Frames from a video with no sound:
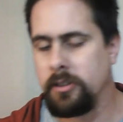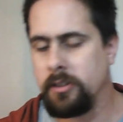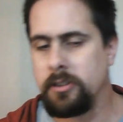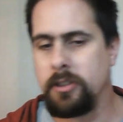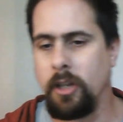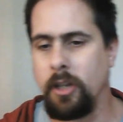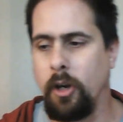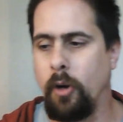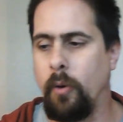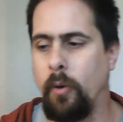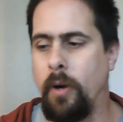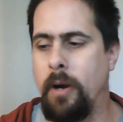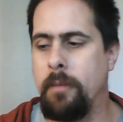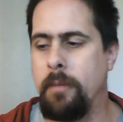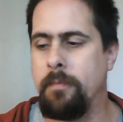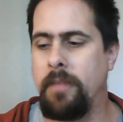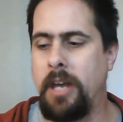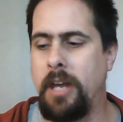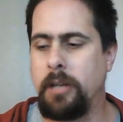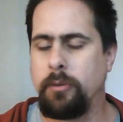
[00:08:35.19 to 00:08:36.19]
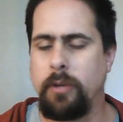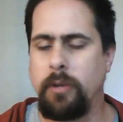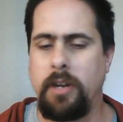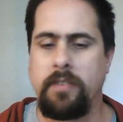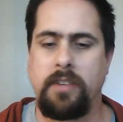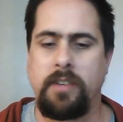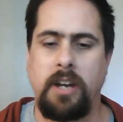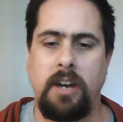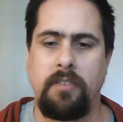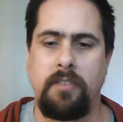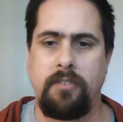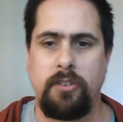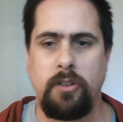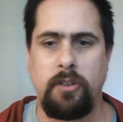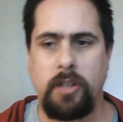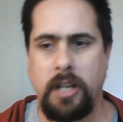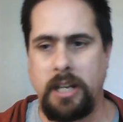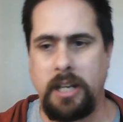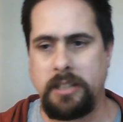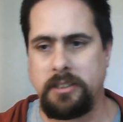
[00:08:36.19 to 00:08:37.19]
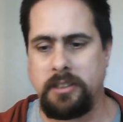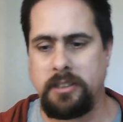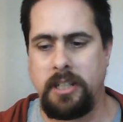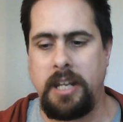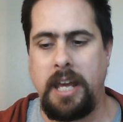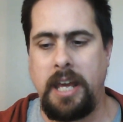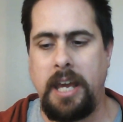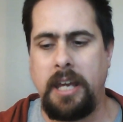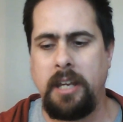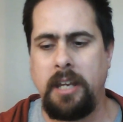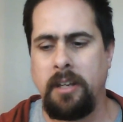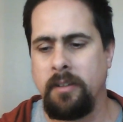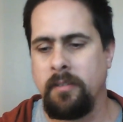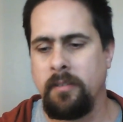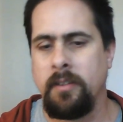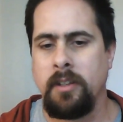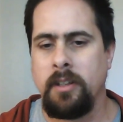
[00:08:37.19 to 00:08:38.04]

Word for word: So um, that's what I've got for you guys today.